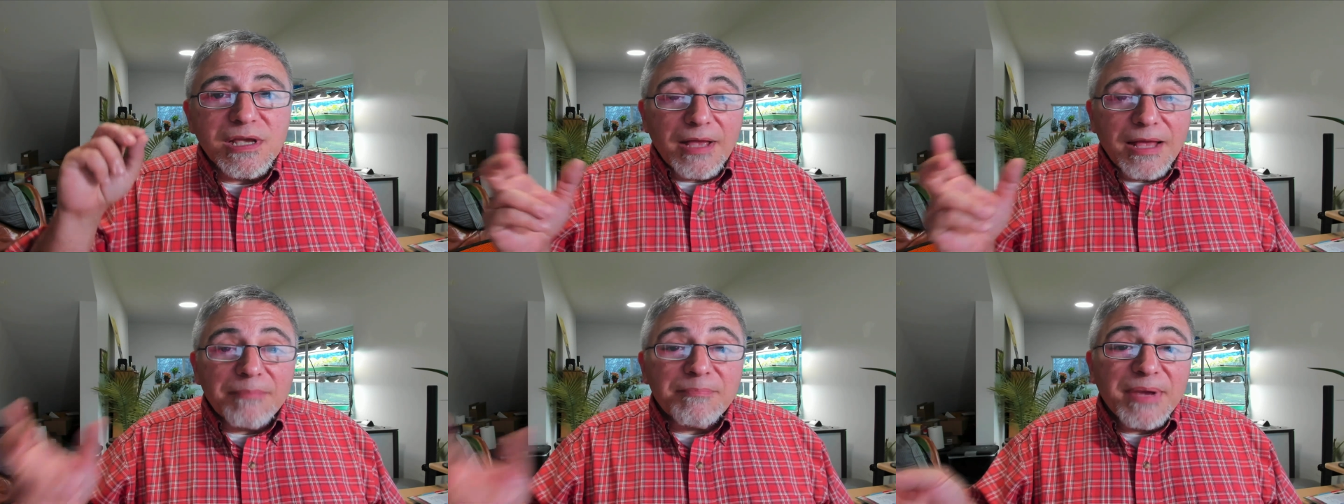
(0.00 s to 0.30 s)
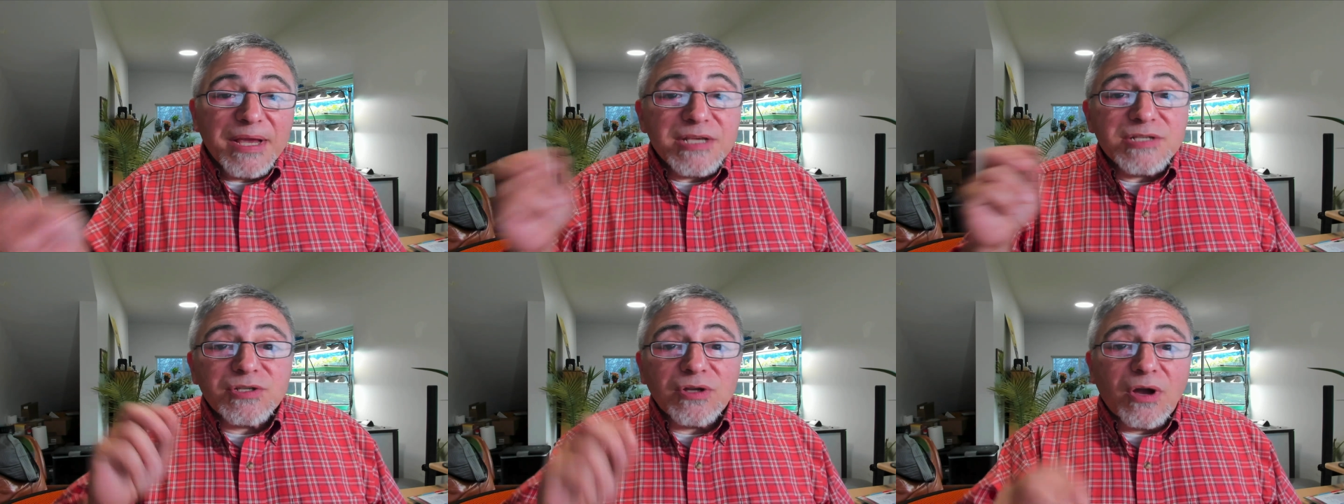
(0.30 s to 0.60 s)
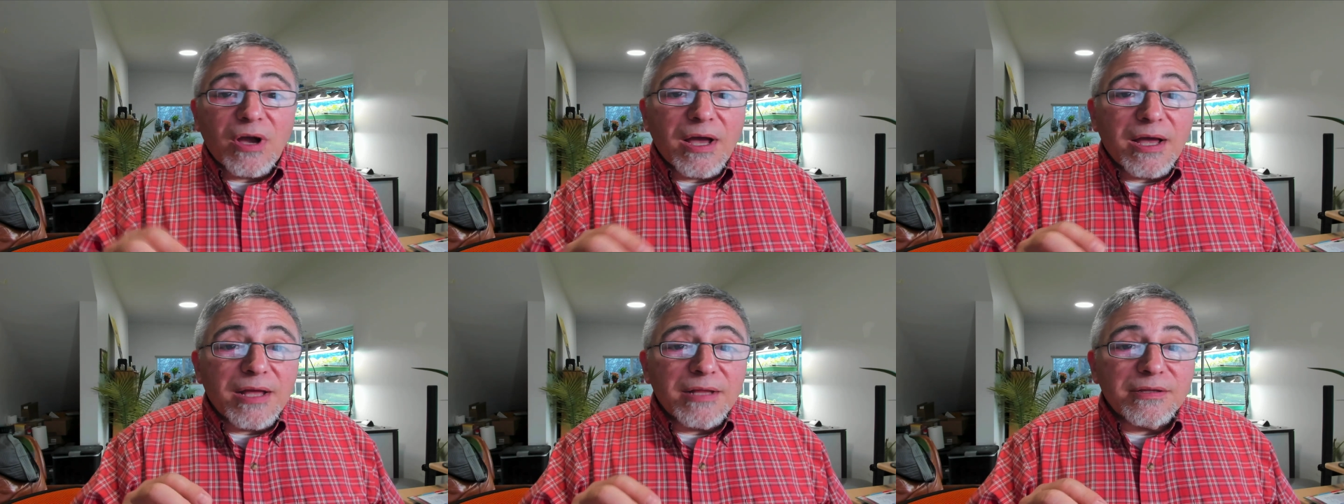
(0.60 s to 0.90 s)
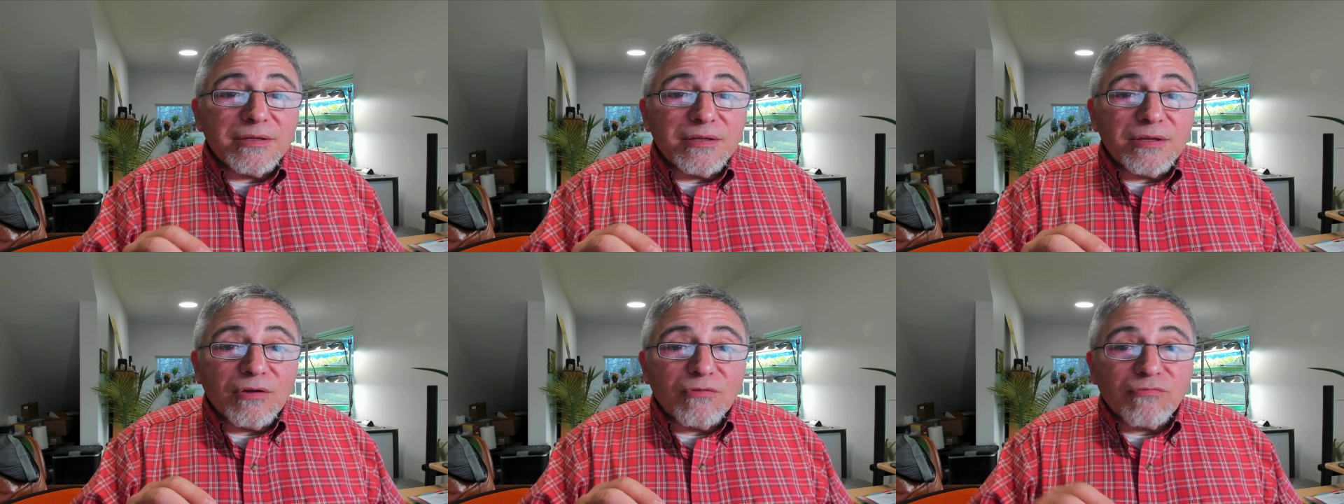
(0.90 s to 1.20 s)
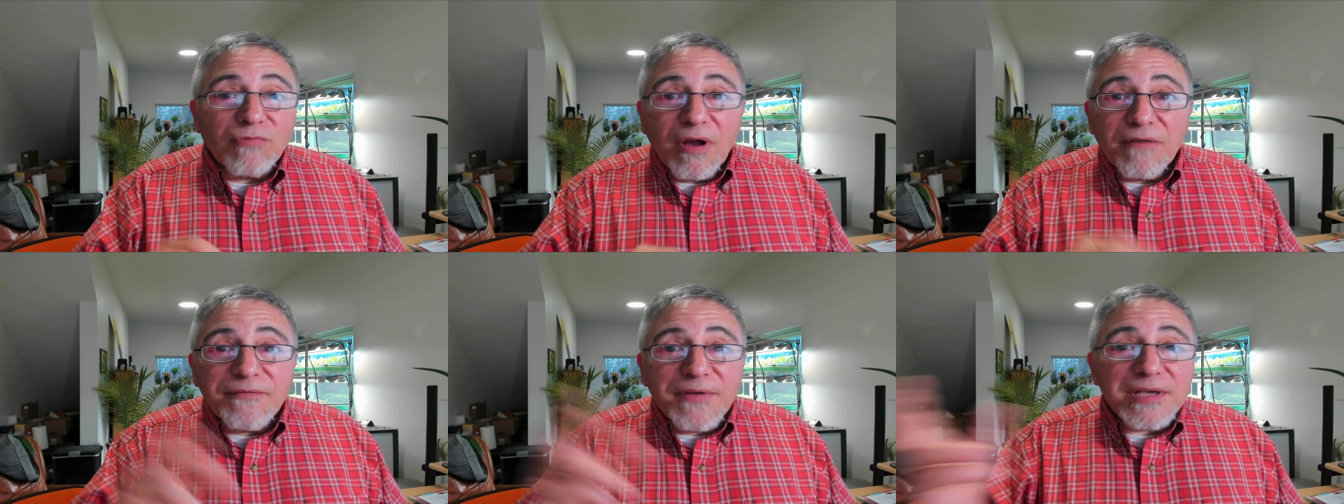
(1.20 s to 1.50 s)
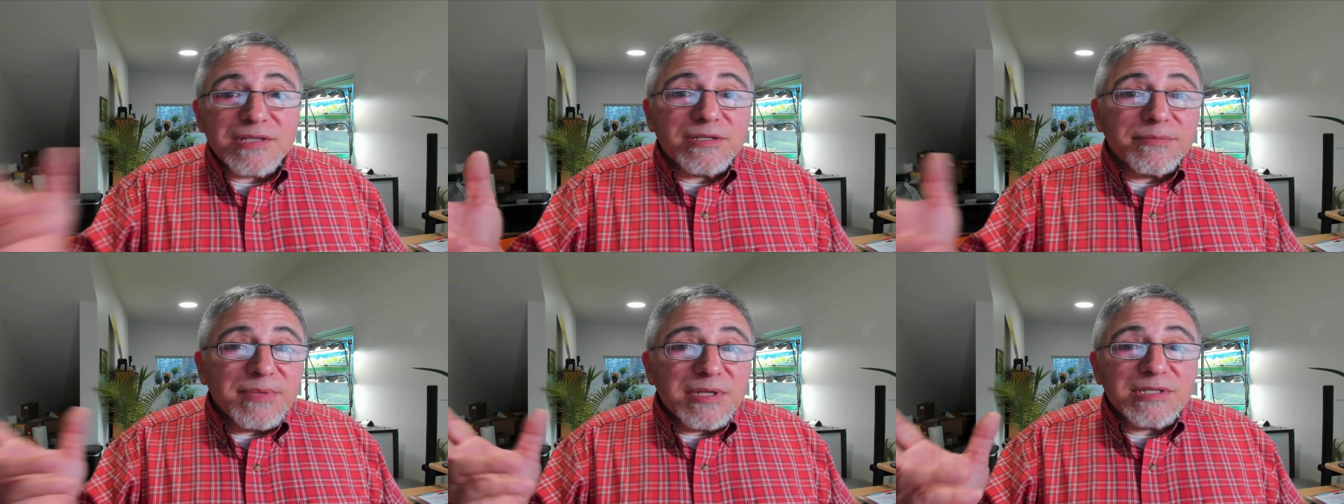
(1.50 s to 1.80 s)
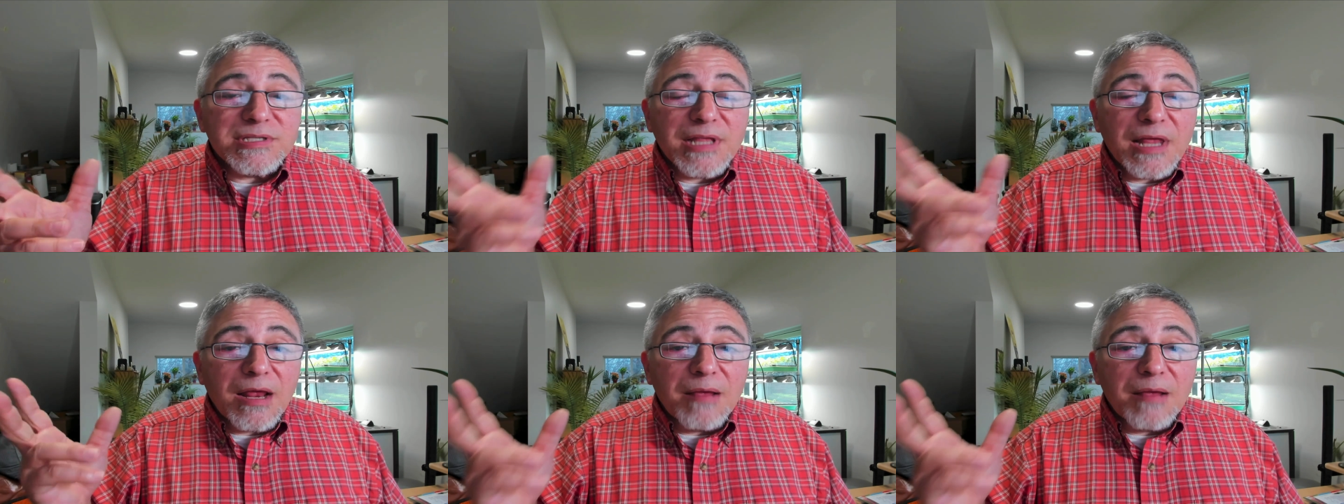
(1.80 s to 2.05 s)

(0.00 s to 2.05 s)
And based on the rough estimates that I